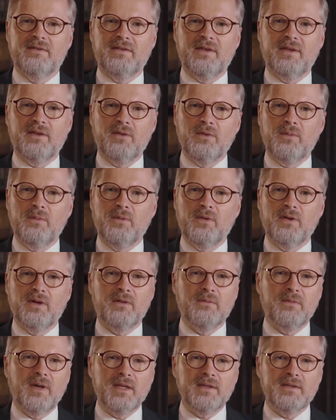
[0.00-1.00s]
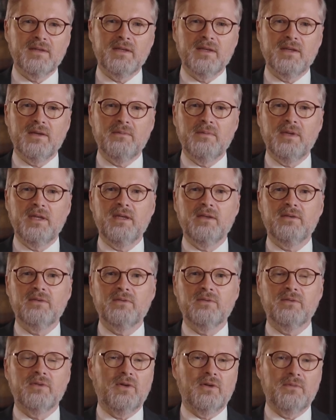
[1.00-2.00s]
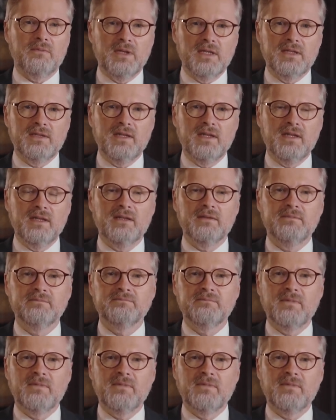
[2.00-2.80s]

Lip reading: Thank you for inviting me to your meeting.